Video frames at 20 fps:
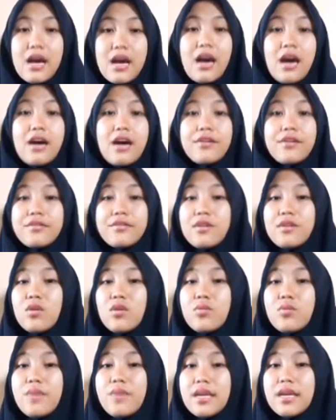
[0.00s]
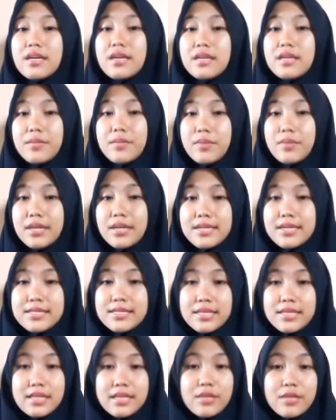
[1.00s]
are now being
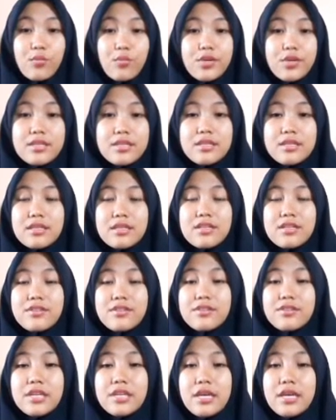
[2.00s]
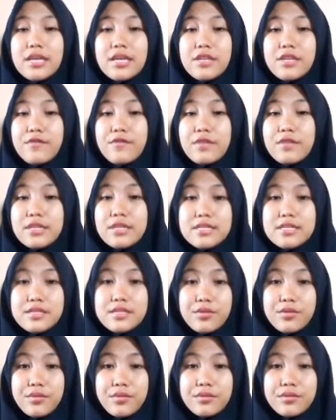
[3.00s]
replaced with learning activities
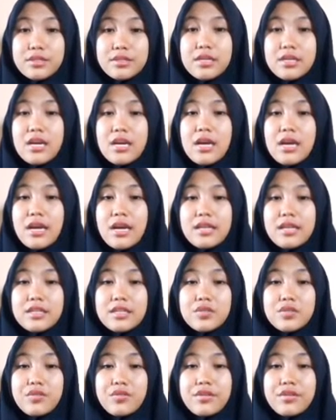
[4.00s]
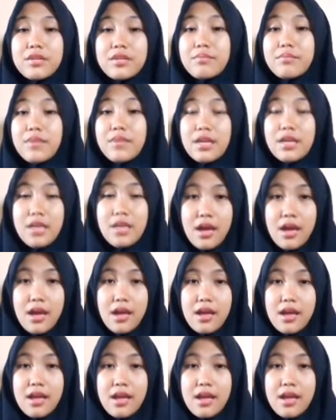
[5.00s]
through electronic media.